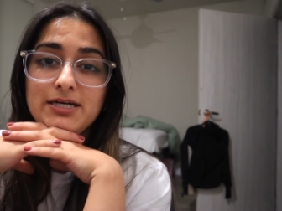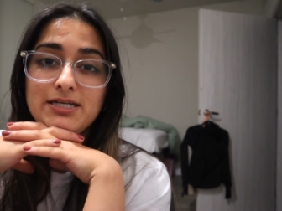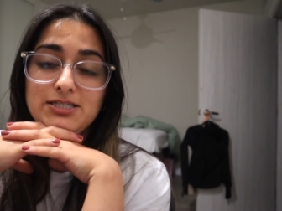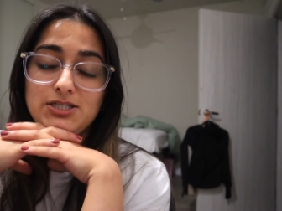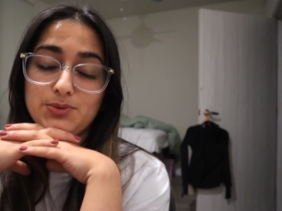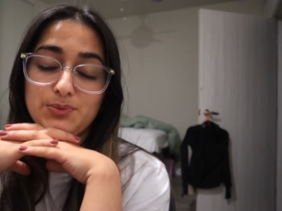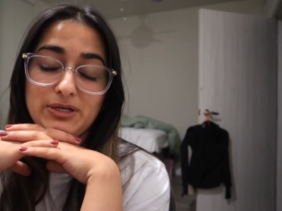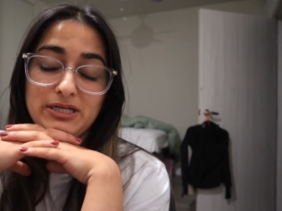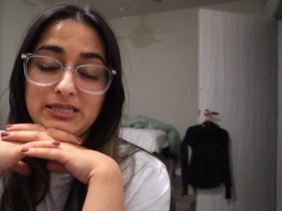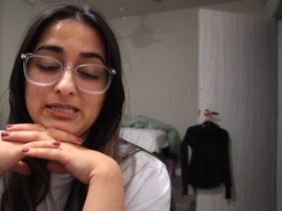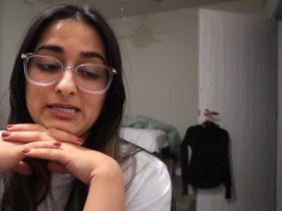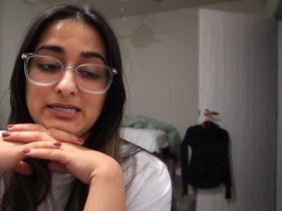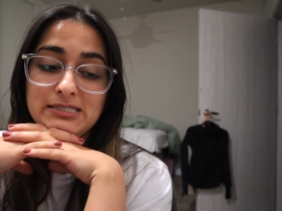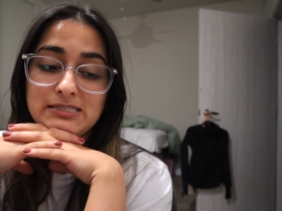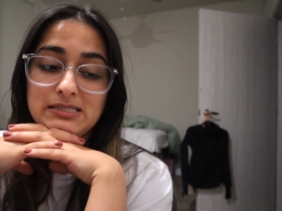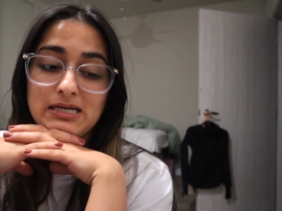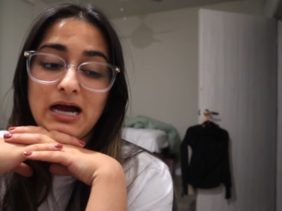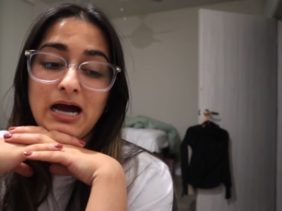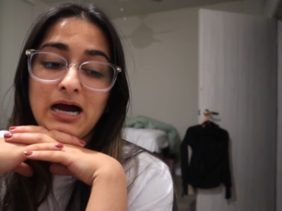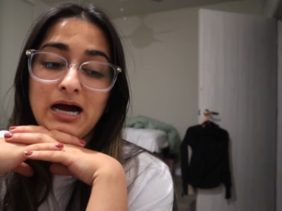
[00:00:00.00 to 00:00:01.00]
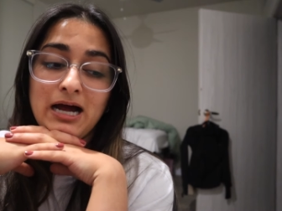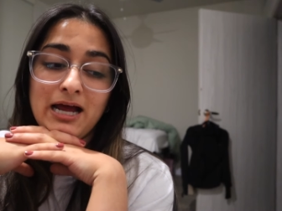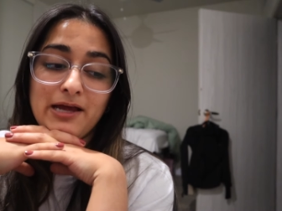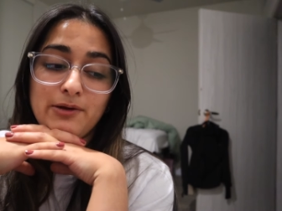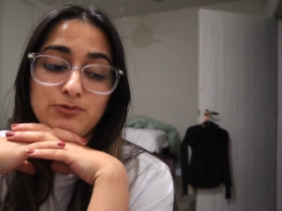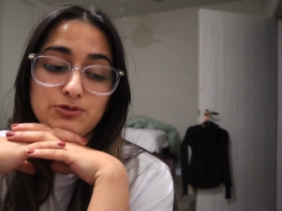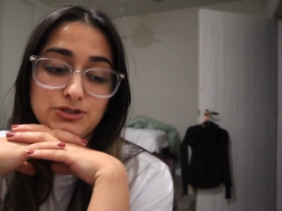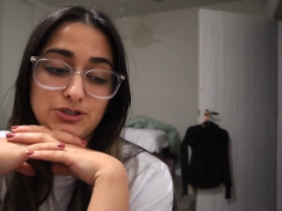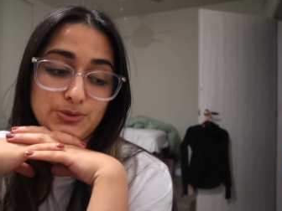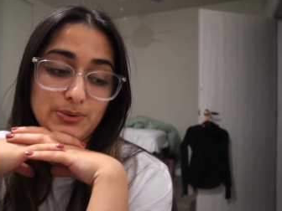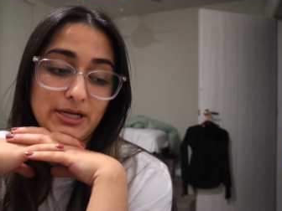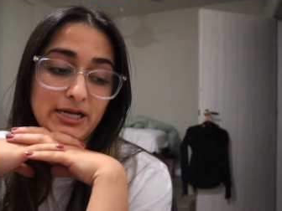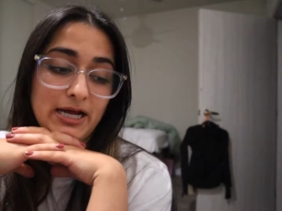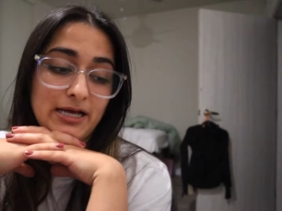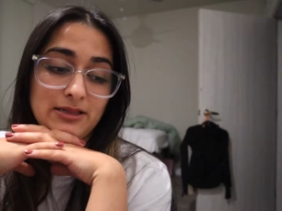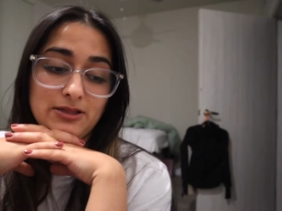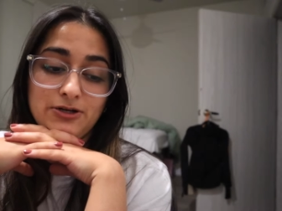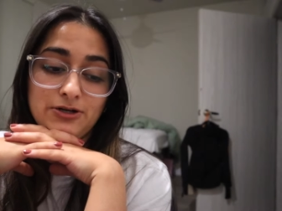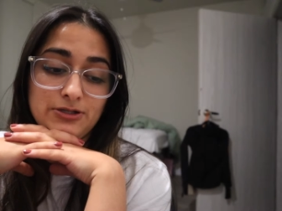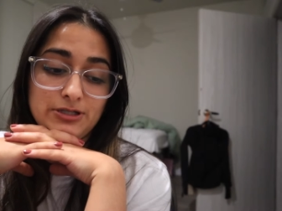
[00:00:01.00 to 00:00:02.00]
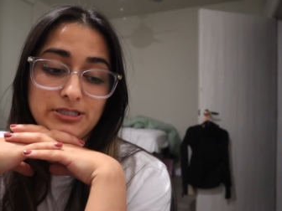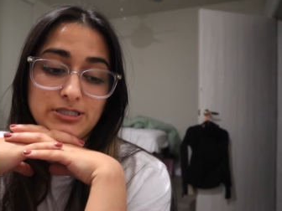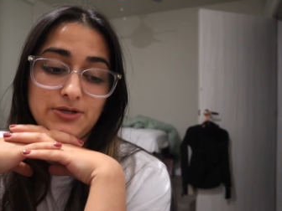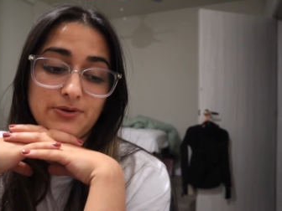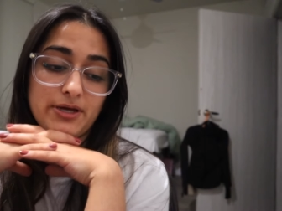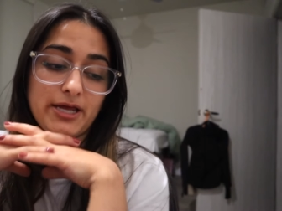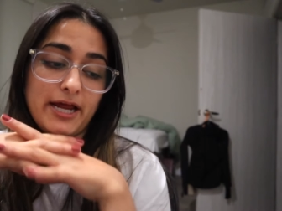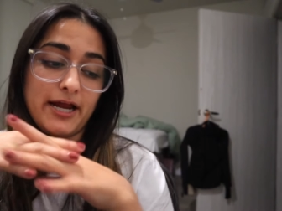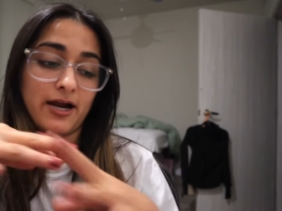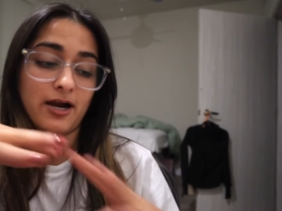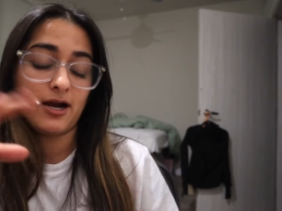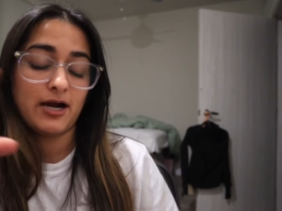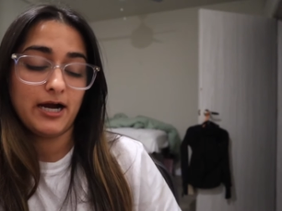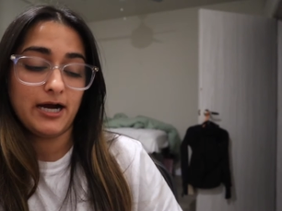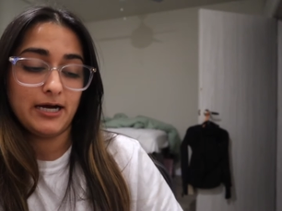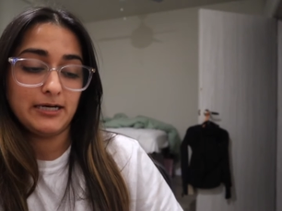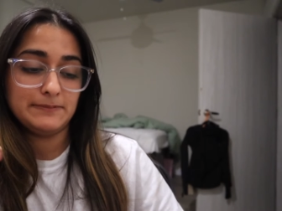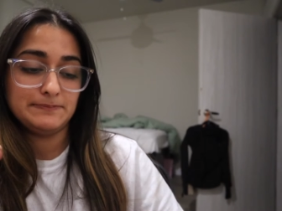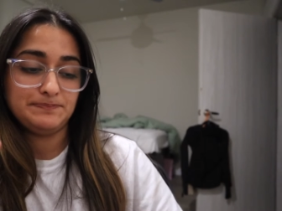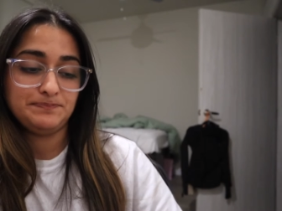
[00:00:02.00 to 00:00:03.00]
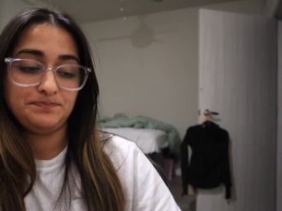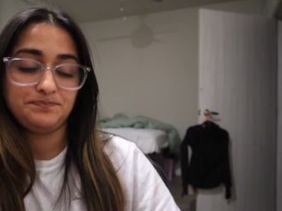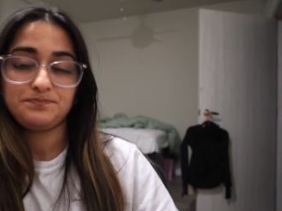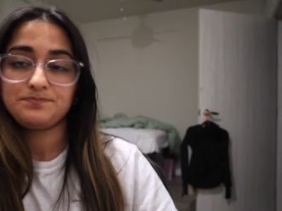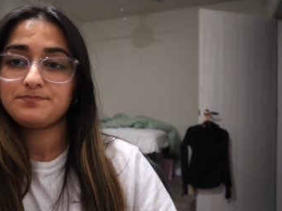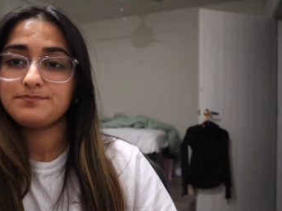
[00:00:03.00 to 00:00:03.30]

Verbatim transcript: to read this, I will do it. I literally don't care. Um,